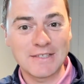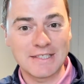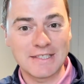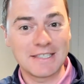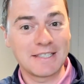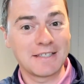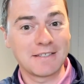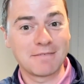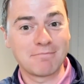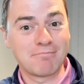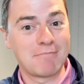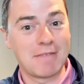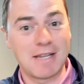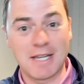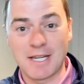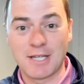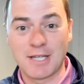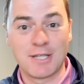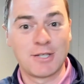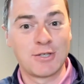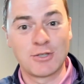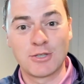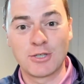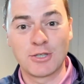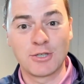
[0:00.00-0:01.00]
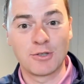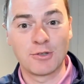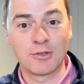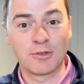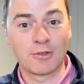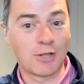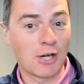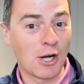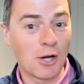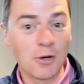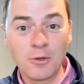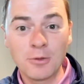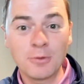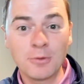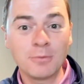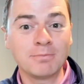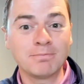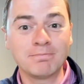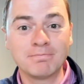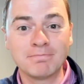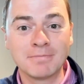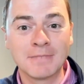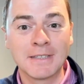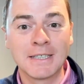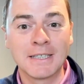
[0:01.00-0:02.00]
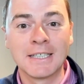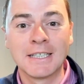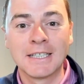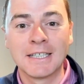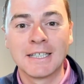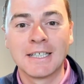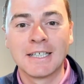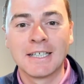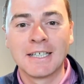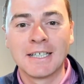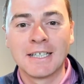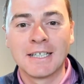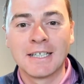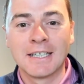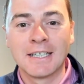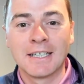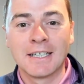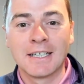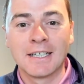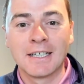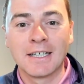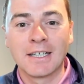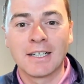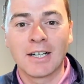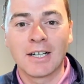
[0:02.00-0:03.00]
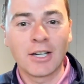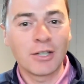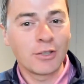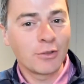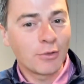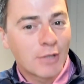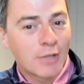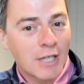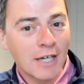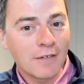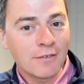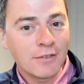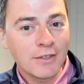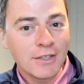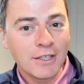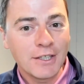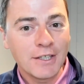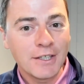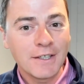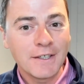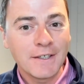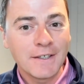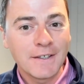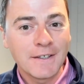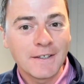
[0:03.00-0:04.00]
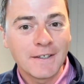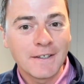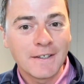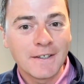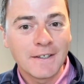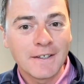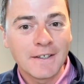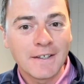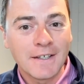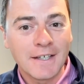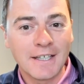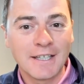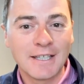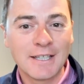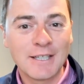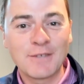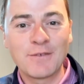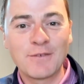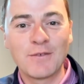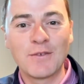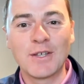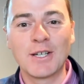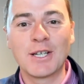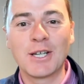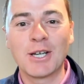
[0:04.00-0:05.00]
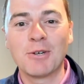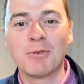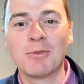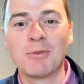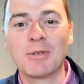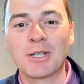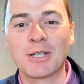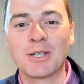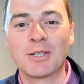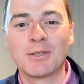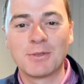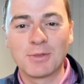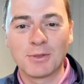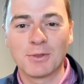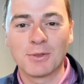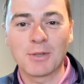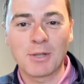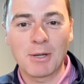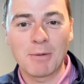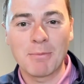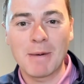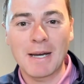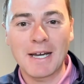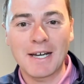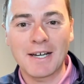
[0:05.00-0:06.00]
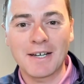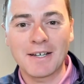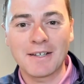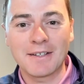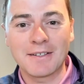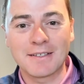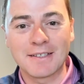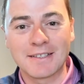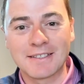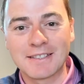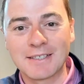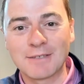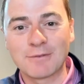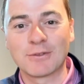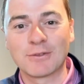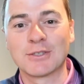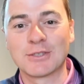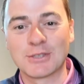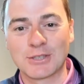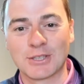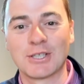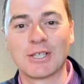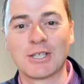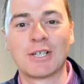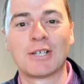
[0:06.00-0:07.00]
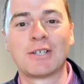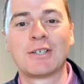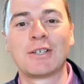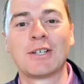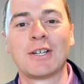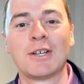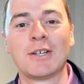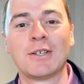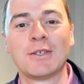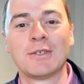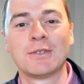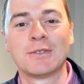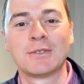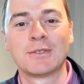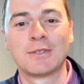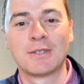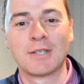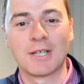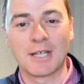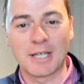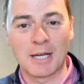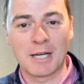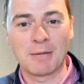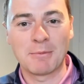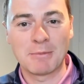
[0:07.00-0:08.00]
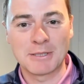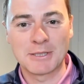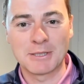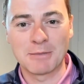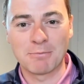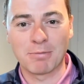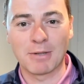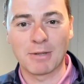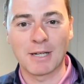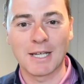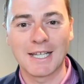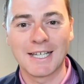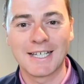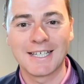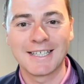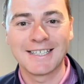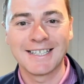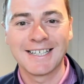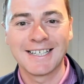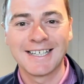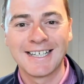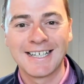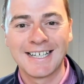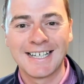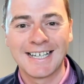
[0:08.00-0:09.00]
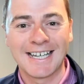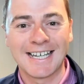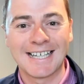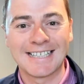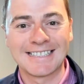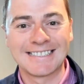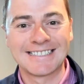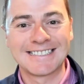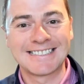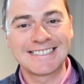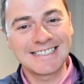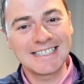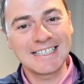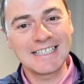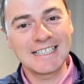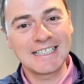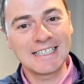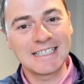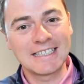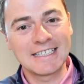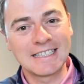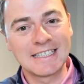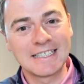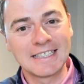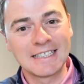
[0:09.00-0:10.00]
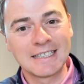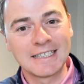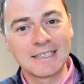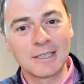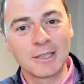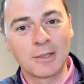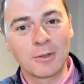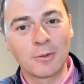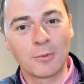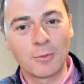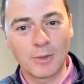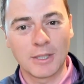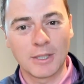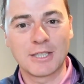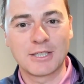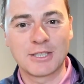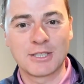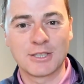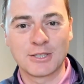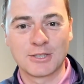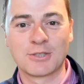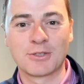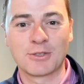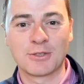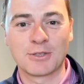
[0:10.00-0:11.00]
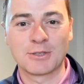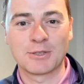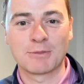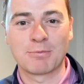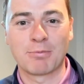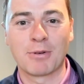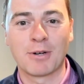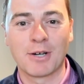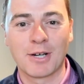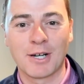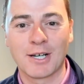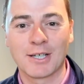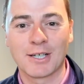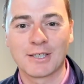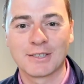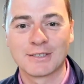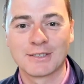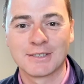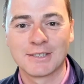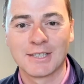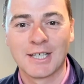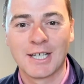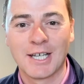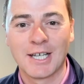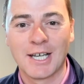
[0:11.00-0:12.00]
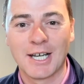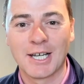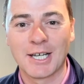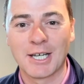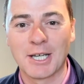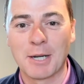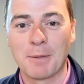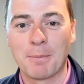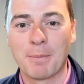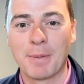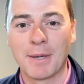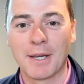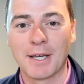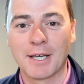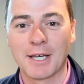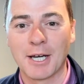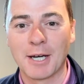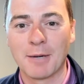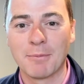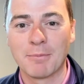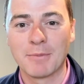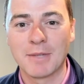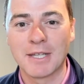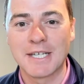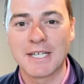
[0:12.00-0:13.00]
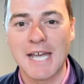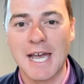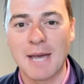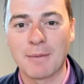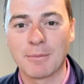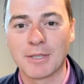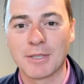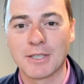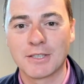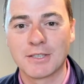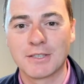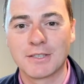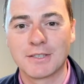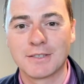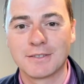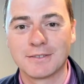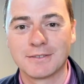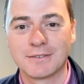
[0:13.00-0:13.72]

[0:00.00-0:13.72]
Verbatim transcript: it into your home, are you covered? In this video, we're going to talk about different scenarios that come into play and see which insurance products are going to pick up the damage.